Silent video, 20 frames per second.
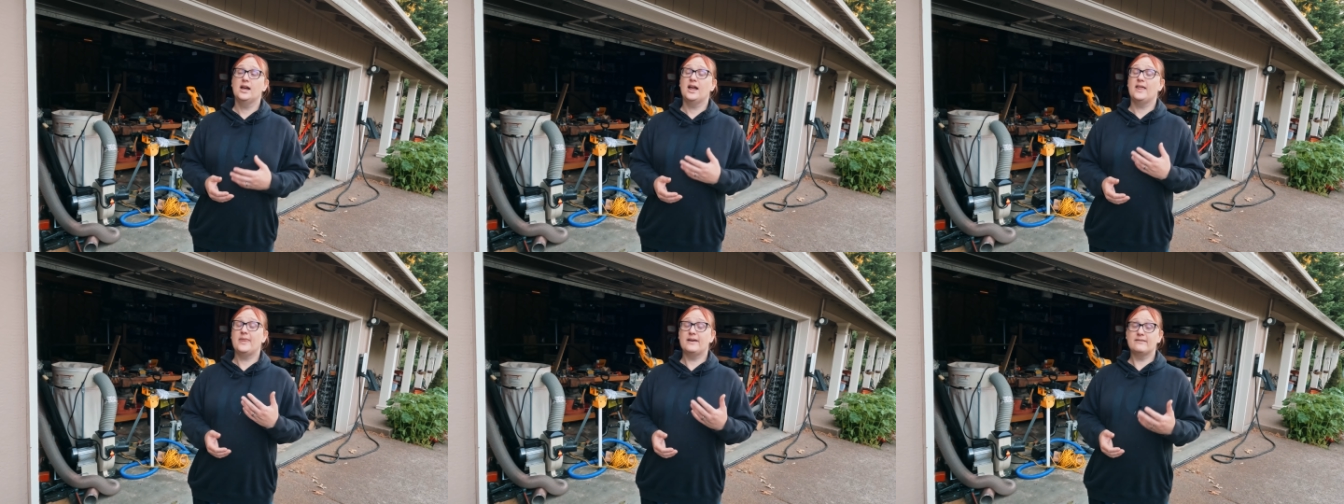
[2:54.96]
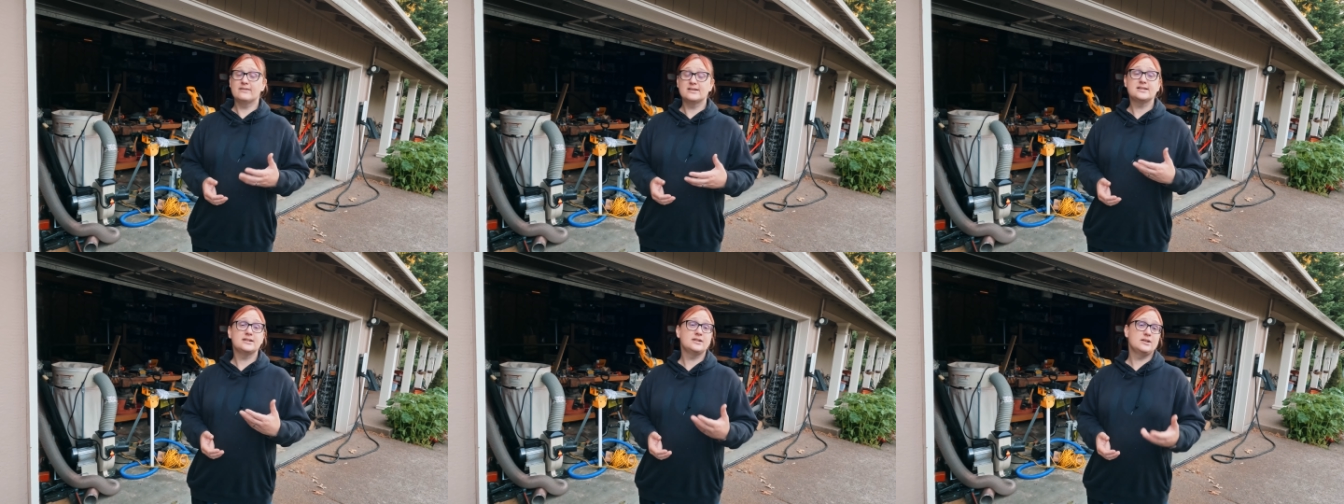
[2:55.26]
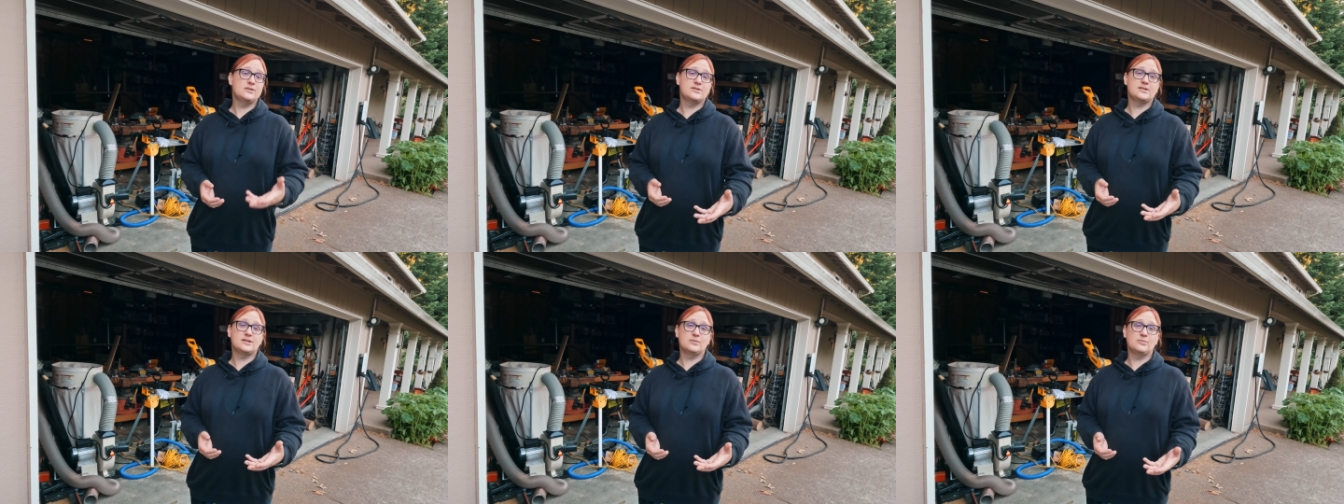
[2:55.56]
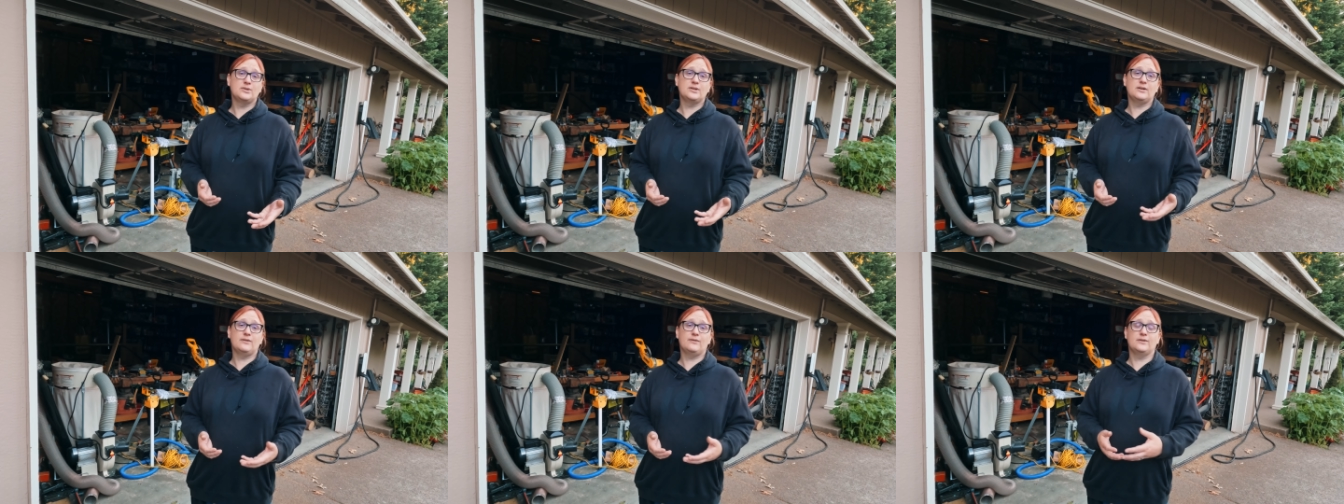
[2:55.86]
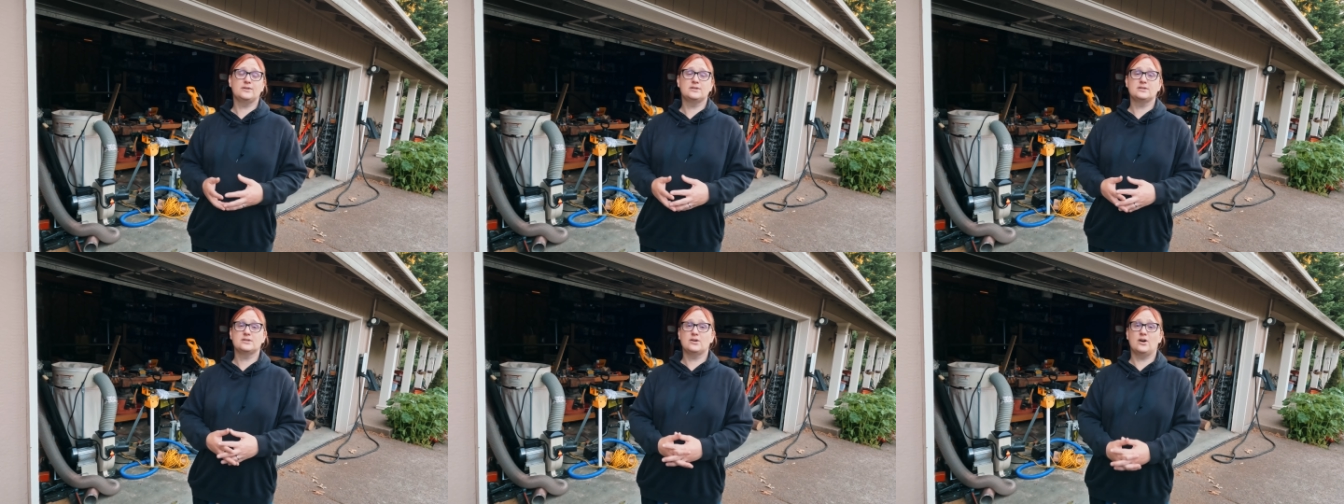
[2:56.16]
And there is a noticeable
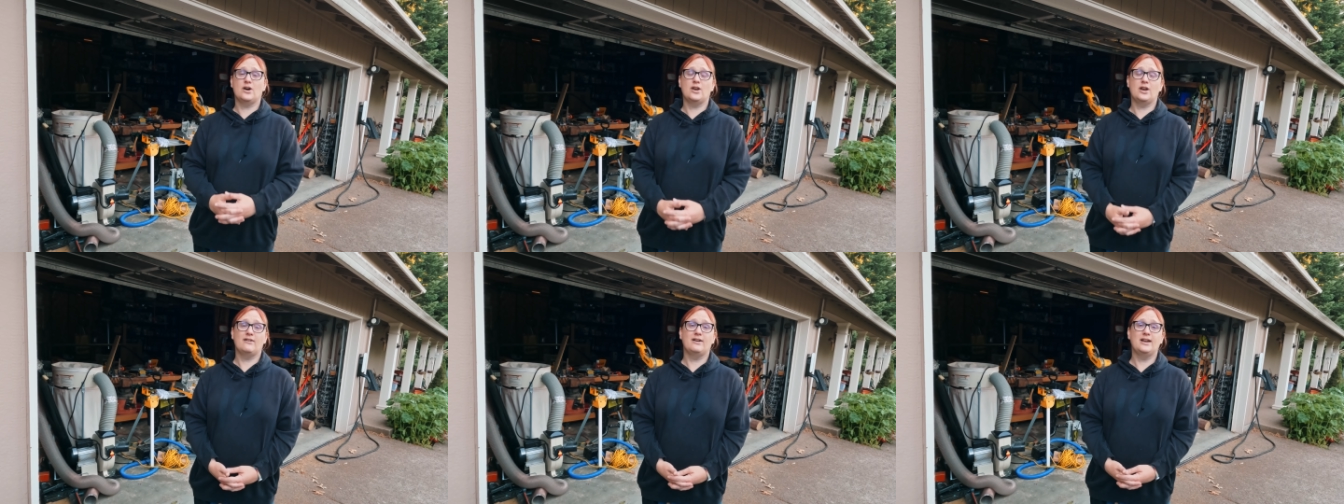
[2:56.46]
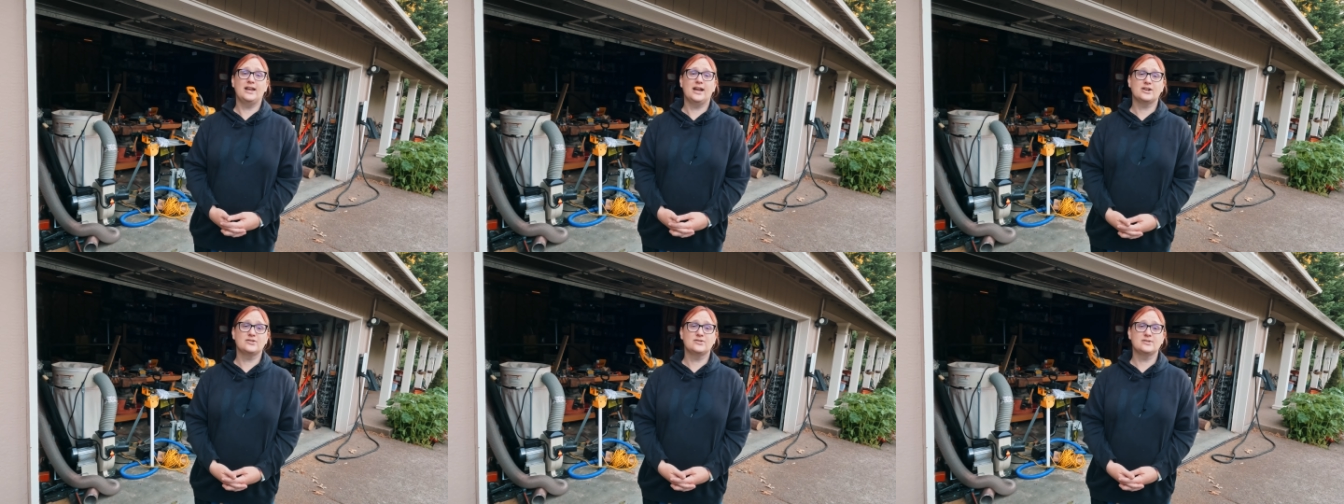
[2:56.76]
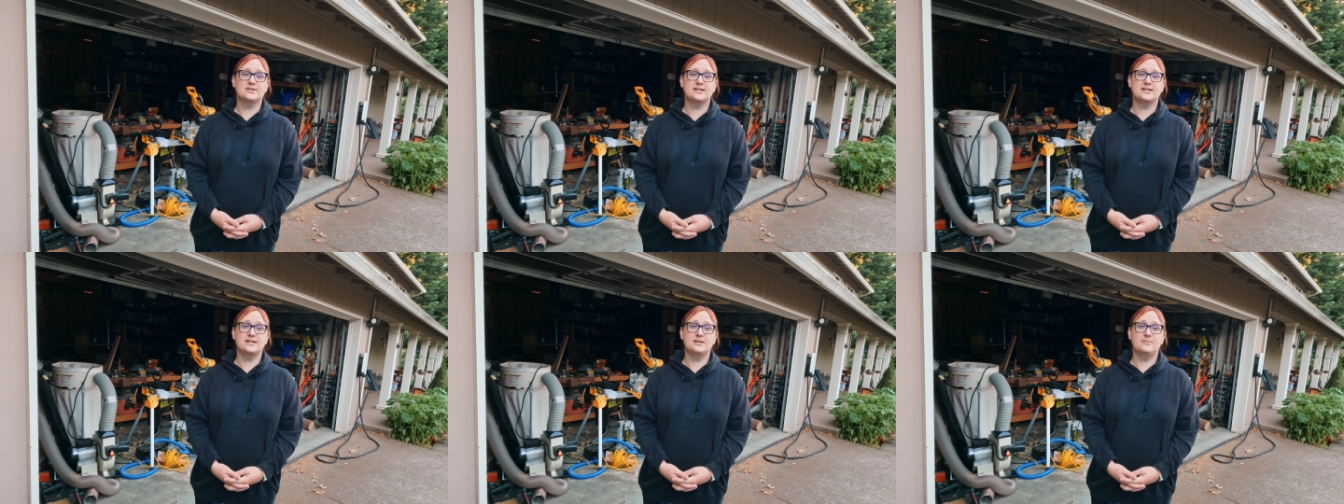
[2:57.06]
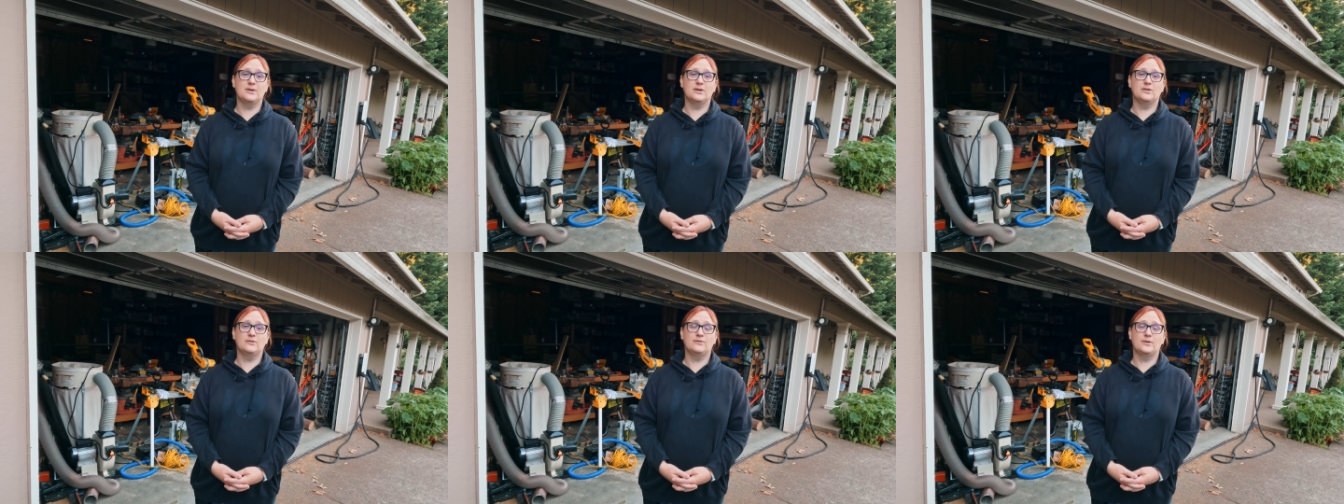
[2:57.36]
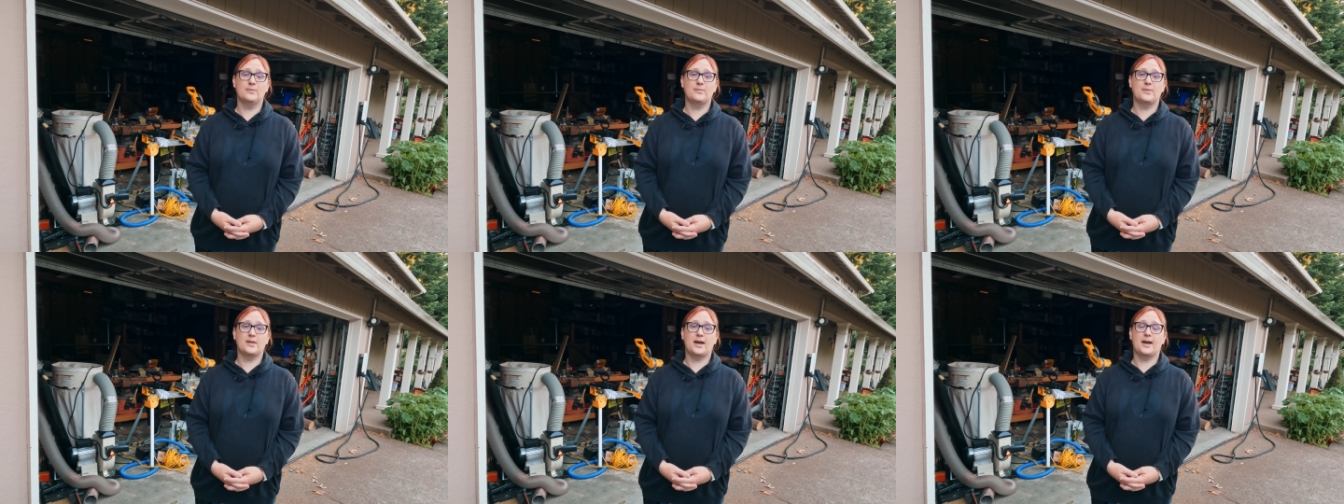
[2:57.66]
difference on our electricity bill
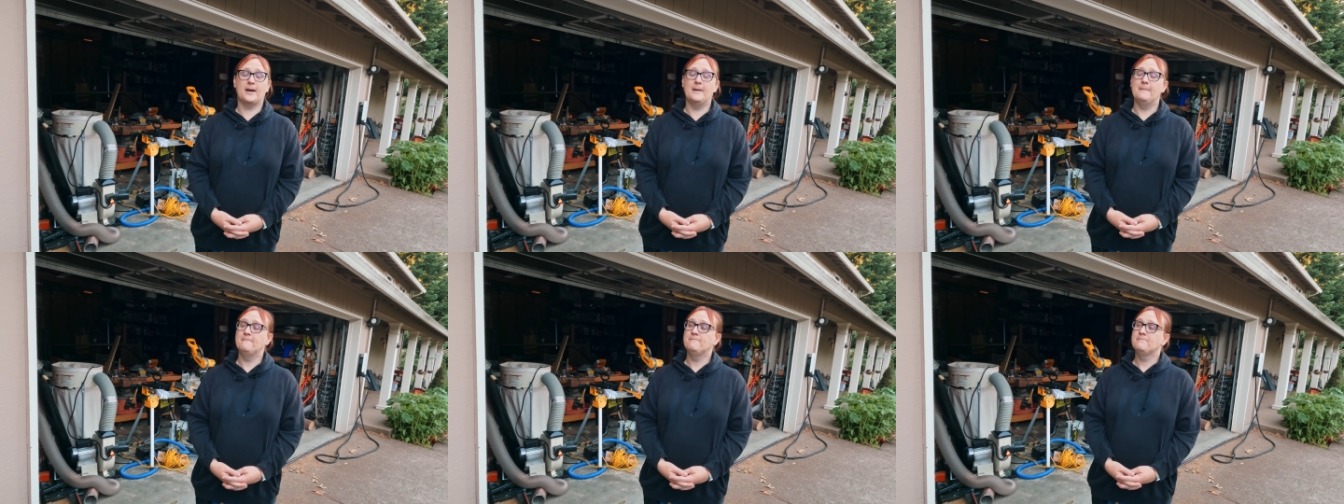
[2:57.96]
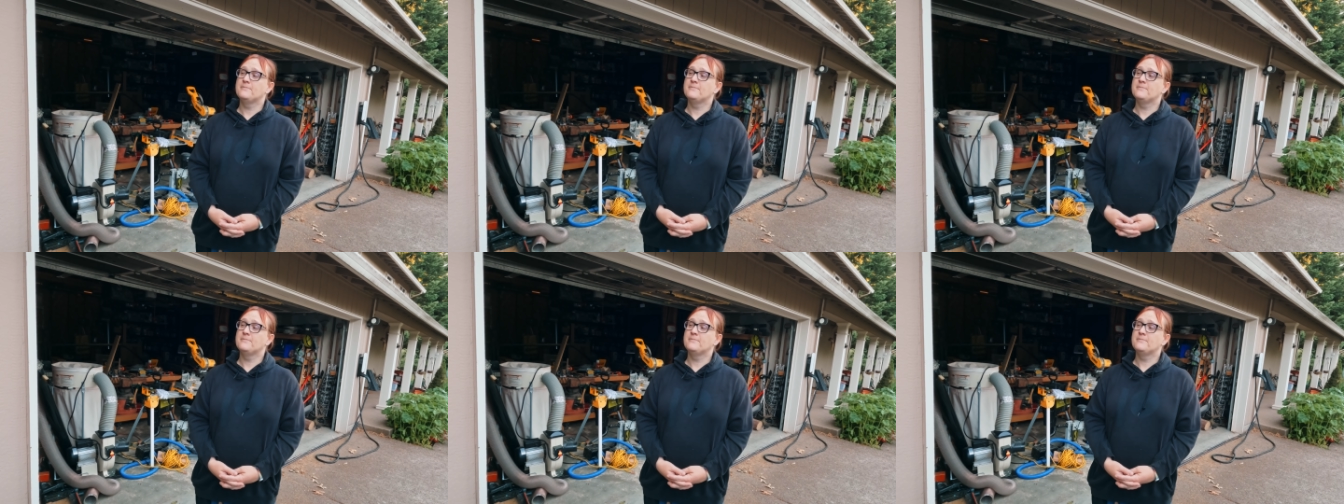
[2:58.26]
from that.